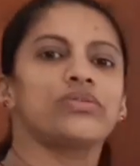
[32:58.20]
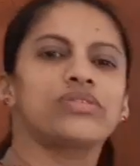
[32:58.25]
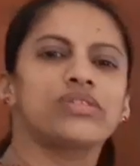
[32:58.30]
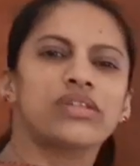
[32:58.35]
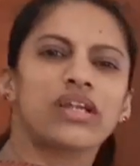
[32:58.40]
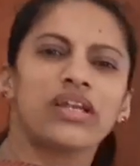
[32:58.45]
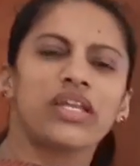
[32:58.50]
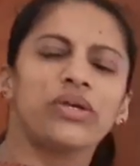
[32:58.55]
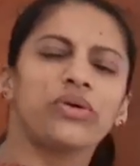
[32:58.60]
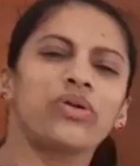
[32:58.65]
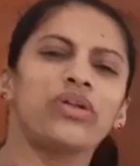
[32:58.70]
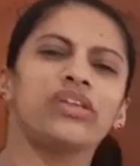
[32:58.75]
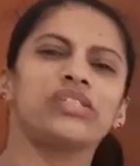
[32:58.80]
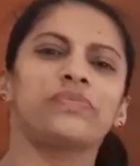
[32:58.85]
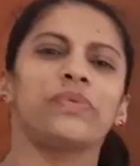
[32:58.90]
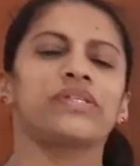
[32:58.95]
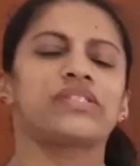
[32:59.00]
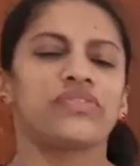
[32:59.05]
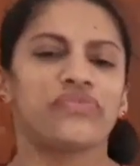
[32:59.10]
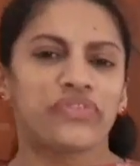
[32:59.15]
to study only
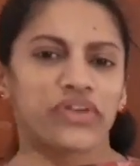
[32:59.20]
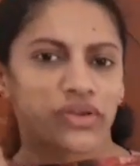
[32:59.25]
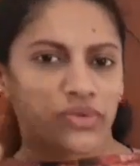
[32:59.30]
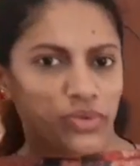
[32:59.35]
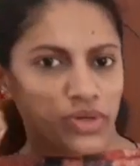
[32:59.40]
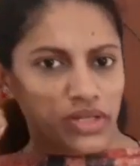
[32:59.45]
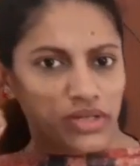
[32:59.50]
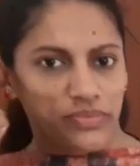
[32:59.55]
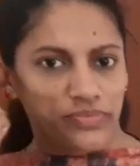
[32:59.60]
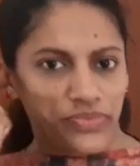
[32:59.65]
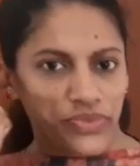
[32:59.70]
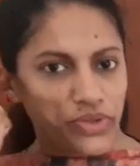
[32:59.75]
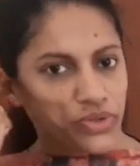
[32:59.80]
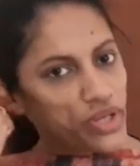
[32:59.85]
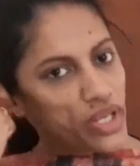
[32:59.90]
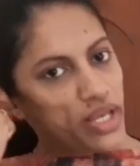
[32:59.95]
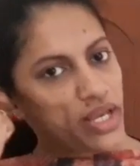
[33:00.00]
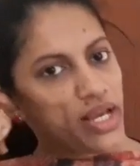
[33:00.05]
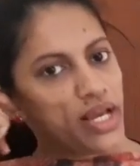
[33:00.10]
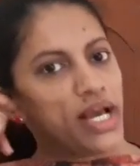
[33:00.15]
specific one.
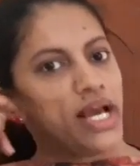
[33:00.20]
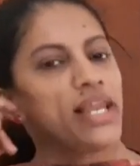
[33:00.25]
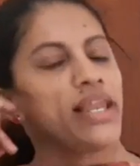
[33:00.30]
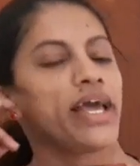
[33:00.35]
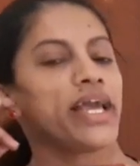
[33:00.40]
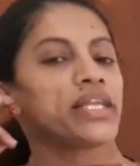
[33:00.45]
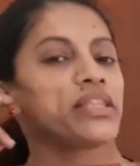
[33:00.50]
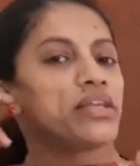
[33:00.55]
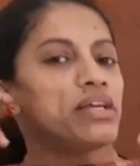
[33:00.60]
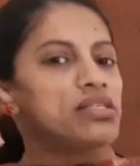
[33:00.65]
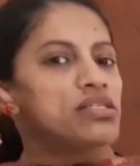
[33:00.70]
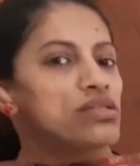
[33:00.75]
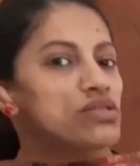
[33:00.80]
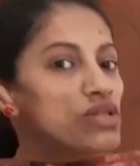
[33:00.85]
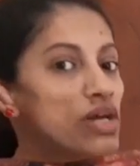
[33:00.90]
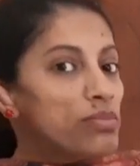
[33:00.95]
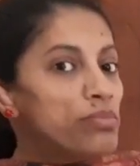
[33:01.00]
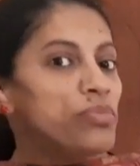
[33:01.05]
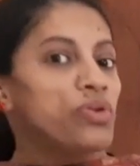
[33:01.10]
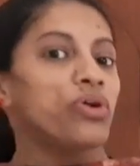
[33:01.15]
Okay, like this,
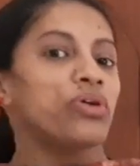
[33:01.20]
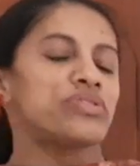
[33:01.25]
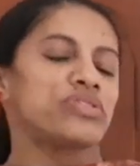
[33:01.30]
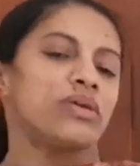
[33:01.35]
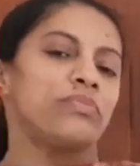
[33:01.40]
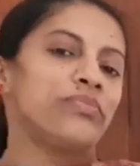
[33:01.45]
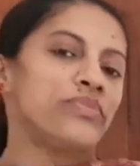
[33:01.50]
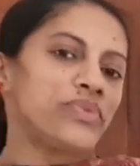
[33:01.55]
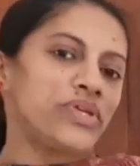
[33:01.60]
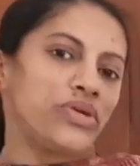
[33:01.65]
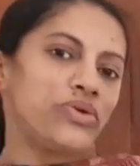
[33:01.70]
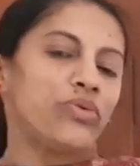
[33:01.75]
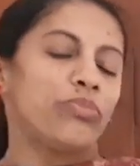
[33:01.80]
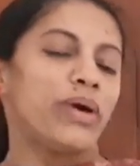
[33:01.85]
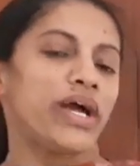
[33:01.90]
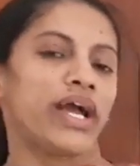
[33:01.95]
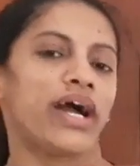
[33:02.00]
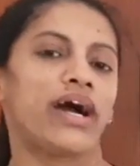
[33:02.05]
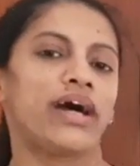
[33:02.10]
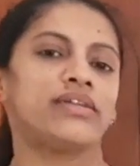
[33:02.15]
some you
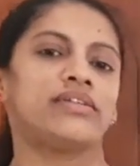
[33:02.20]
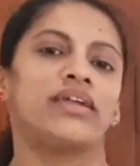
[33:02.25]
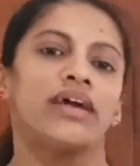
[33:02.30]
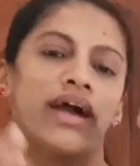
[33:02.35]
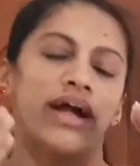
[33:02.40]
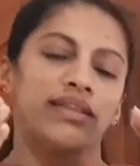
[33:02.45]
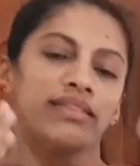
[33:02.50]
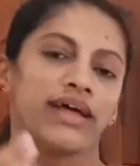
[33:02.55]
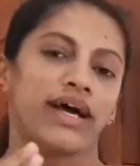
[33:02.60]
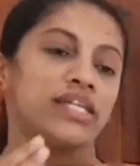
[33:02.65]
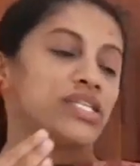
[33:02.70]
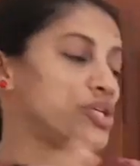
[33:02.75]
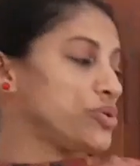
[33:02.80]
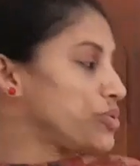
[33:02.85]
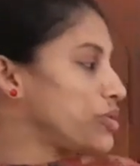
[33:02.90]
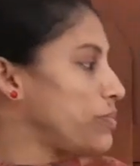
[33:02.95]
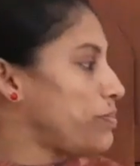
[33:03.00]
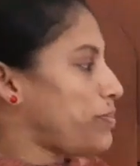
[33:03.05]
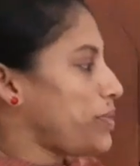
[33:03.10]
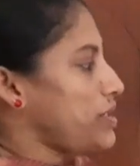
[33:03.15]
by heart and that you
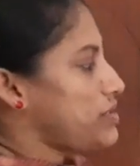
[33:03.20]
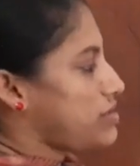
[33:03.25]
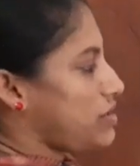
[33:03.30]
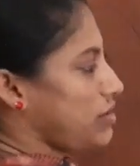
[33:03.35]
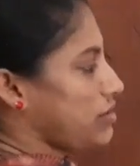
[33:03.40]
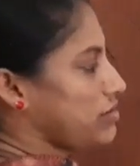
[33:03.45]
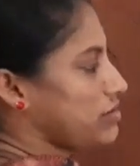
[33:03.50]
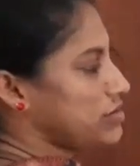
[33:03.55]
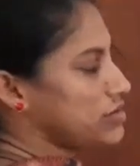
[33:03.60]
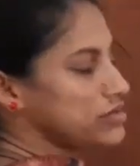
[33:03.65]
repeat here.